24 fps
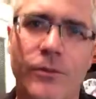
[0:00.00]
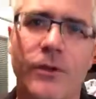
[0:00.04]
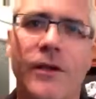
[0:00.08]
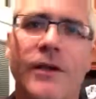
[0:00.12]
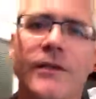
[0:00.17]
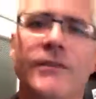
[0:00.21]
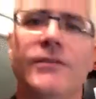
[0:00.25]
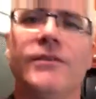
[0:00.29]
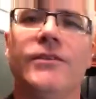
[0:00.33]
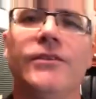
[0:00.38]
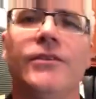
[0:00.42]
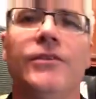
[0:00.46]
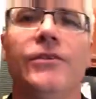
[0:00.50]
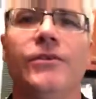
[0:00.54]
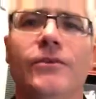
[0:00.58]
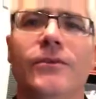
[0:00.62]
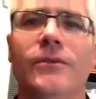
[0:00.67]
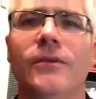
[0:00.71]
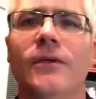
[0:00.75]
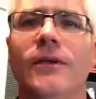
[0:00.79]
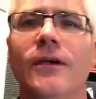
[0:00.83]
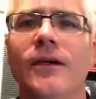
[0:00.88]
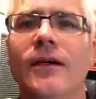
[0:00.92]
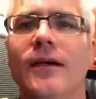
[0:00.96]
want
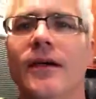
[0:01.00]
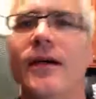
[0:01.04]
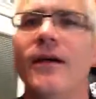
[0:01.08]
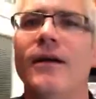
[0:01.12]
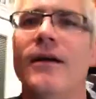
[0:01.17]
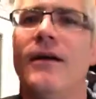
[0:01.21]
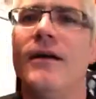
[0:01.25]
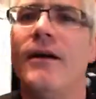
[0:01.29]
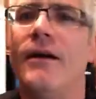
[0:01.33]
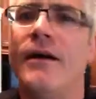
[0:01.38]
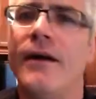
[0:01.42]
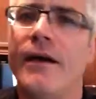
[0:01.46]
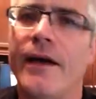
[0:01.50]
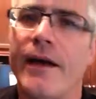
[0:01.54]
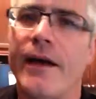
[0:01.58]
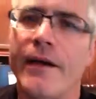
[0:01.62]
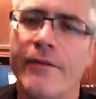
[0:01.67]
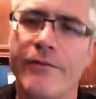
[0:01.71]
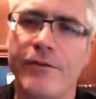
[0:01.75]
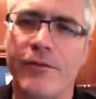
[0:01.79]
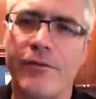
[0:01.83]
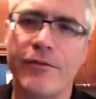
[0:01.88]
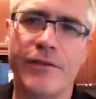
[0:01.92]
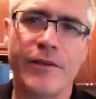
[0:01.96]
to
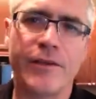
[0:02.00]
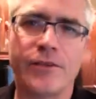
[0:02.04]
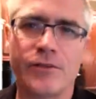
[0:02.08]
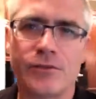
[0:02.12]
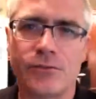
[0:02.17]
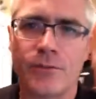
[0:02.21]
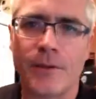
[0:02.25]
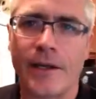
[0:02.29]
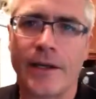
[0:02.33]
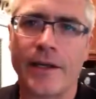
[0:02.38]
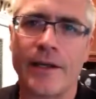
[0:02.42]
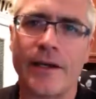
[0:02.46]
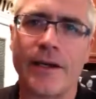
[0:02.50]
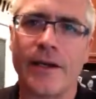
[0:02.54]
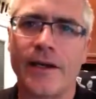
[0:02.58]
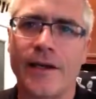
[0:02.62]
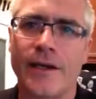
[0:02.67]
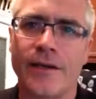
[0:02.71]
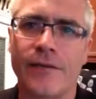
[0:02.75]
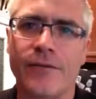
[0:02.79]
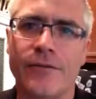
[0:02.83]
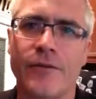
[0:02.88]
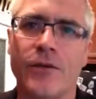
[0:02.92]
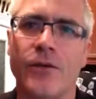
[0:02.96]
have your videos rank
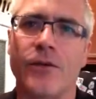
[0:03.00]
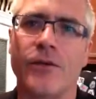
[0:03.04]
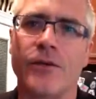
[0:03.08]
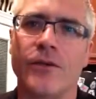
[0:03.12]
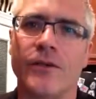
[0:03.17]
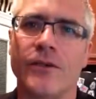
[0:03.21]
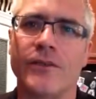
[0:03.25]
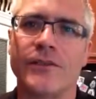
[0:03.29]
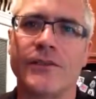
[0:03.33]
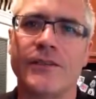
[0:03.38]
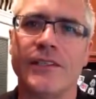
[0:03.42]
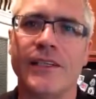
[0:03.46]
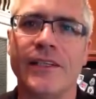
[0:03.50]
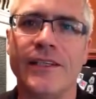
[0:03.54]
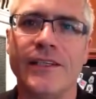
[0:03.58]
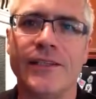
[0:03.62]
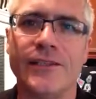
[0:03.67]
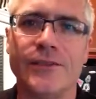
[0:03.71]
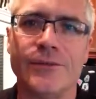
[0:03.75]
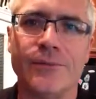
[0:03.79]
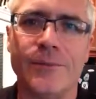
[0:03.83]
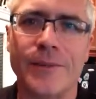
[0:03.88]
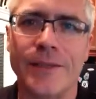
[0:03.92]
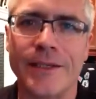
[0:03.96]
high, of course,
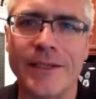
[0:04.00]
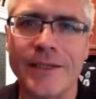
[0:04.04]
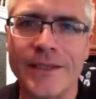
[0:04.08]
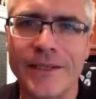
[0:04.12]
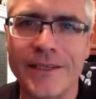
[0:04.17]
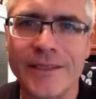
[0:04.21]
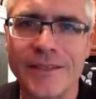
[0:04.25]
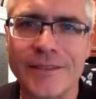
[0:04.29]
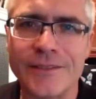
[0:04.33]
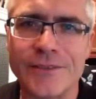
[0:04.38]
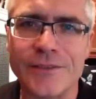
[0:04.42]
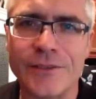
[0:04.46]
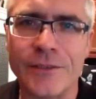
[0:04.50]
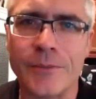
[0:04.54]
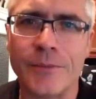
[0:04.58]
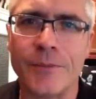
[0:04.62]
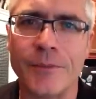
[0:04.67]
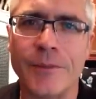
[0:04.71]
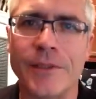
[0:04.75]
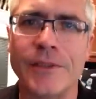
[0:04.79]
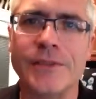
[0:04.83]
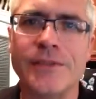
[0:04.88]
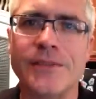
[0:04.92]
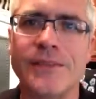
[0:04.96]
is because your
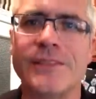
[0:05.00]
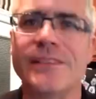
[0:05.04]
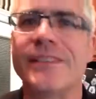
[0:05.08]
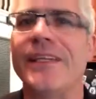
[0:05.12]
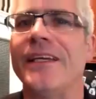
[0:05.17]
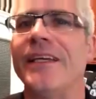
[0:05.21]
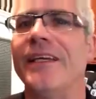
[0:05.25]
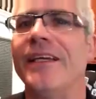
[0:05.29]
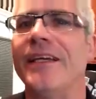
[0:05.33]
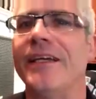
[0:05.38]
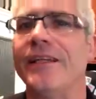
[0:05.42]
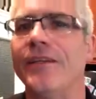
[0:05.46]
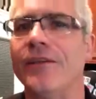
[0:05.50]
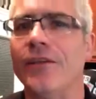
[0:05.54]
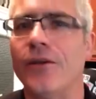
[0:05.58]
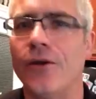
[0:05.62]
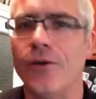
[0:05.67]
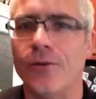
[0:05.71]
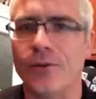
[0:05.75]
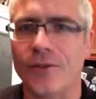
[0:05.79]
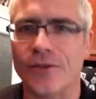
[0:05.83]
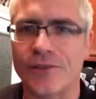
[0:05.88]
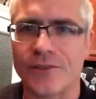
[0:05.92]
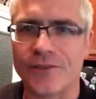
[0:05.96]
business can get
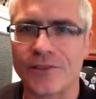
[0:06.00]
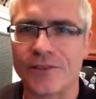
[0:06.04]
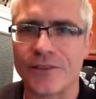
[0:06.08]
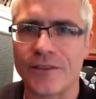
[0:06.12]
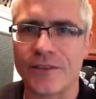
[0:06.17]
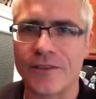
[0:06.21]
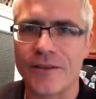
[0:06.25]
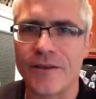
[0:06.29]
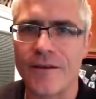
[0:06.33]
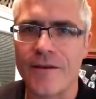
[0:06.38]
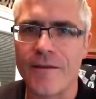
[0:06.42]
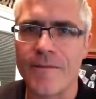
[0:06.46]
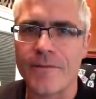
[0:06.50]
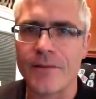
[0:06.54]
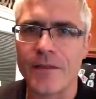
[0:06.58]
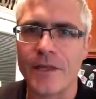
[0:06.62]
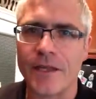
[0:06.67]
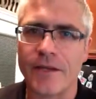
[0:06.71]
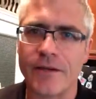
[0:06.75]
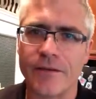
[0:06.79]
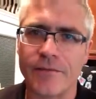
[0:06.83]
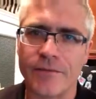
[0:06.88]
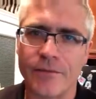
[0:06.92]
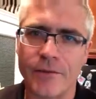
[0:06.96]
noticed.
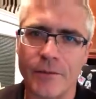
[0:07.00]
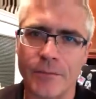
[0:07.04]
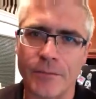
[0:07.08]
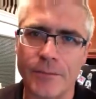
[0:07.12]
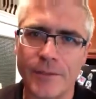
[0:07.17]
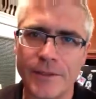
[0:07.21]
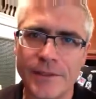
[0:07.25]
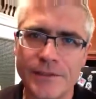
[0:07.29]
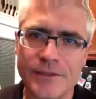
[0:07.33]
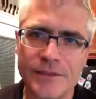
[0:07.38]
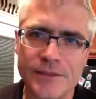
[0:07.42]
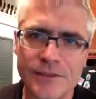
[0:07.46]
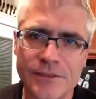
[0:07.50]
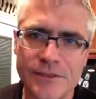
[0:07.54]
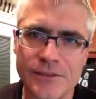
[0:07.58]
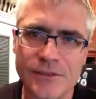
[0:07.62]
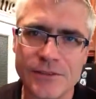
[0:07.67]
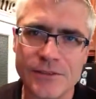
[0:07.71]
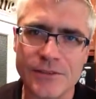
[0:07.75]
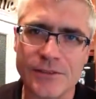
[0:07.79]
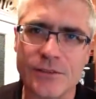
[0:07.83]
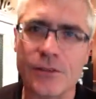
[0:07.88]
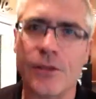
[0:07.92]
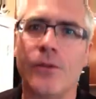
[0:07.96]
And if your business
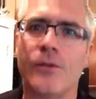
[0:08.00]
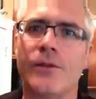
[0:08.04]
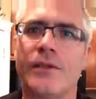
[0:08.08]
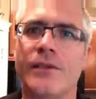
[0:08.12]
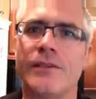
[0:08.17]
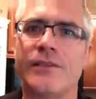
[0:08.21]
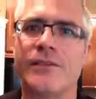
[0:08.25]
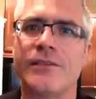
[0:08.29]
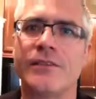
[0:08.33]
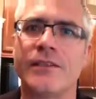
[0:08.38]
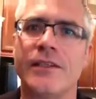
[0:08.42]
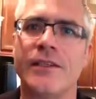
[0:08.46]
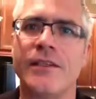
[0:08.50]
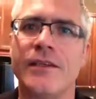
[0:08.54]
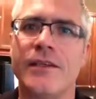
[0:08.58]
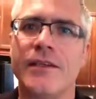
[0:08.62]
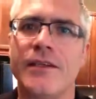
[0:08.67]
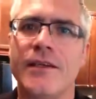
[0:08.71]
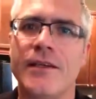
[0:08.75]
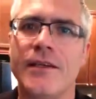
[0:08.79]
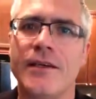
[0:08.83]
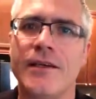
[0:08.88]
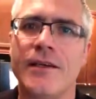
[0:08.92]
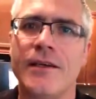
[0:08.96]
is noticed,
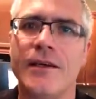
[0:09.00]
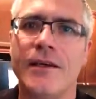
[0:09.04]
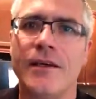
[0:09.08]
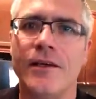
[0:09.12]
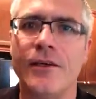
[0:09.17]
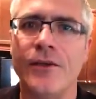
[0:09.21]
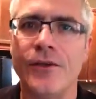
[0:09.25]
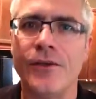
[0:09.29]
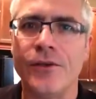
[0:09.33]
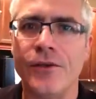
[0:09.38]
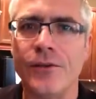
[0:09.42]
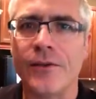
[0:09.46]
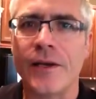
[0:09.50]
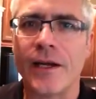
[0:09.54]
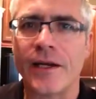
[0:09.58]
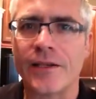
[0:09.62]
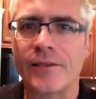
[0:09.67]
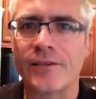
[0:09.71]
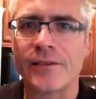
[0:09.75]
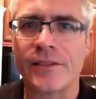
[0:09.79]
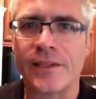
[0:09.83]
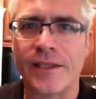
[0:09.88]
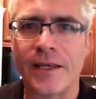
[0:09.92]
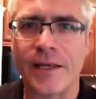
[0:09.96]
you
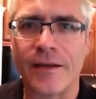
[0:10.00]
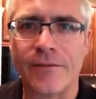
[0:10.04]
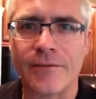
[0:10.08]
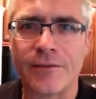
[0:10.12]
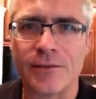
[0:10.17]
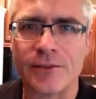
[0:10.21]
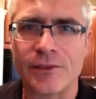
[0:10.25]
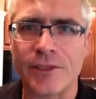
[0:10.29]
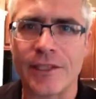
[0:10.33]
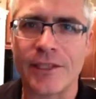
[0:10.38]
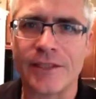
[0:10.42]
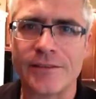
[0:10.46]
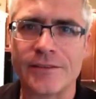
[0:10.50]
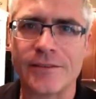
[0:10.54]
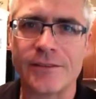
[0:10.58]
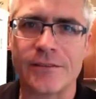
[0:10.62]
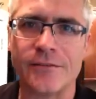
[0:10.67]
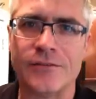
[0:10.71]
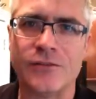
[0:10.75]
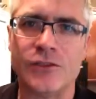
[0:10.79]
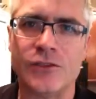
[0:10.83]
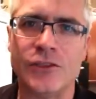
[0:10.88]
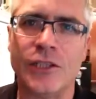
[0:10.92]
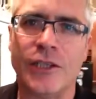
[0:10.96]
actually have a chance
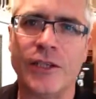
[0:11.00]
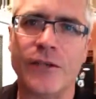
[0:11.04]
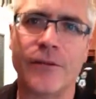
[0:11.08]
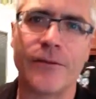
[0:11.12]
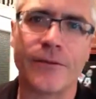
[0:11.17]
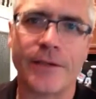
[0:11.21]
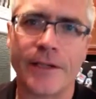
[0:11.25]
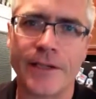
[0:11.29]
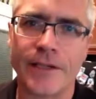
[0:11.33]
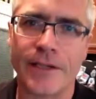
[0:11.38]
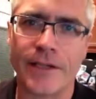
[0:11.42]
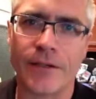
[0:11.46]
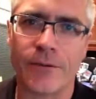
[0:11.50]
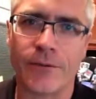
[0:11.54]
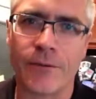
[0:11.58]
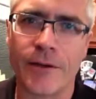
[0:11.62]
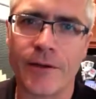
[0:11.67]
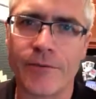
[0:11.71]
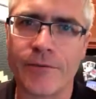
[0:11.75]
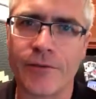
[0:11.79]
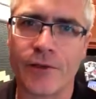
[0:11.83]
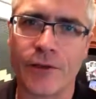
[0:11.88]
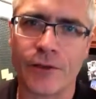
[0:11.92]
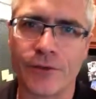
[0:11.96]
of generating
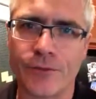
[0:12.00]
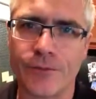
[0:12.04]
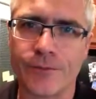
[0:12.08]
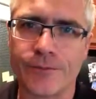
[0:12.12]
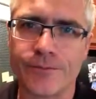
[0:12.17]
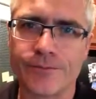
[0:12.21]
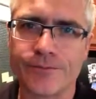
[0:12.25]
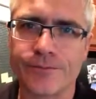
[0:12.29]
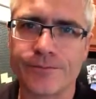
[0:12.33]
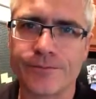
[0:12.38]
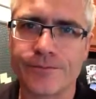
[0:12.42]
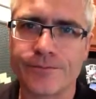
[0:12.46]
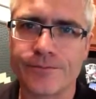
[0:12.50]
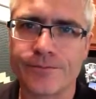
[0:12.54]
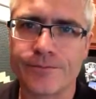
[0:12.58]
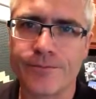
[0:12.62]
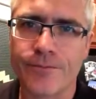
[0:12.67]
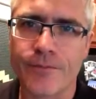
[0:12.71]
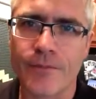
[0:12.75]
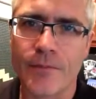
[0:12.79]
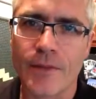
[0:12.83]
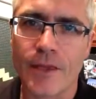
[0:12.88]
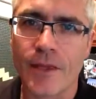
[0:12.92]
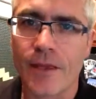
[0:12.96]
revenue.
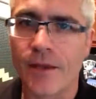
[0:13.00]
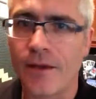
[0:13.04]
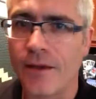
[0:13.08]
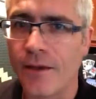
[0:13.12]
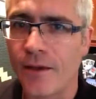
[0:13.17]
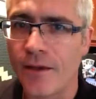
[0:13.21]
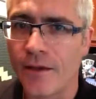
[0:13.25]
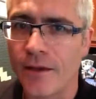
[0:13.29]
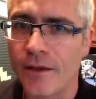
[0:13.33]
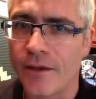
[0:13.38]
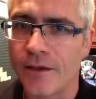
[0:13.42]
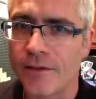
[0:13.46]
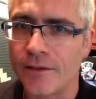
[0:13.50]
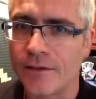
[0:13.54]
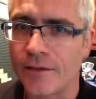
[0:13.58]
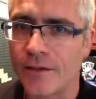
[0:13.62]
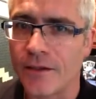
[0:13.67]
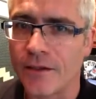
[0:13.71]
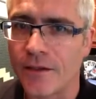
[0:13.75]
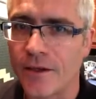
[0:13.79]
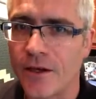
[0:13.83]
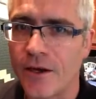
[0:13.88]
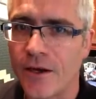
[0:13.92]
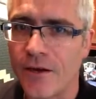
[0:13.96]
And
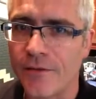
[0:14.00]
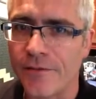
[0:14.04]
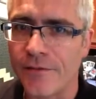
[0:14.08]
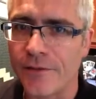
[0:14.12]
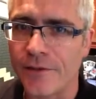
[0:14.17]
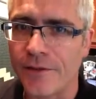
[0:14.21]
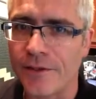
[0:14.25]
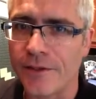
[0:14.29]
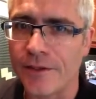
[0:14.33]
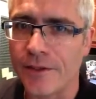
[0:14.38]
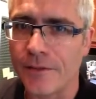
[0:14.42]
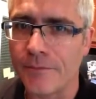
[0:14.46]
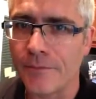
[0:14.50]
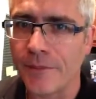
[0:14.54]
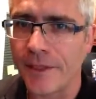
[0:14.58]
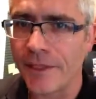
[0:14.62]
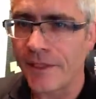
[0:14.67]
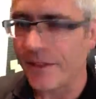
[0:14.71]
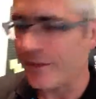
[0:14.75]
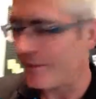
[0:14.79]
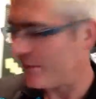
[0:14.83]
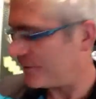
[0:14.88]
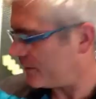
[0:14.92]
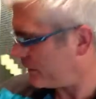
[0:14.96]
the coffee that I'm
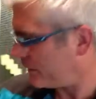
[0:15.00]
making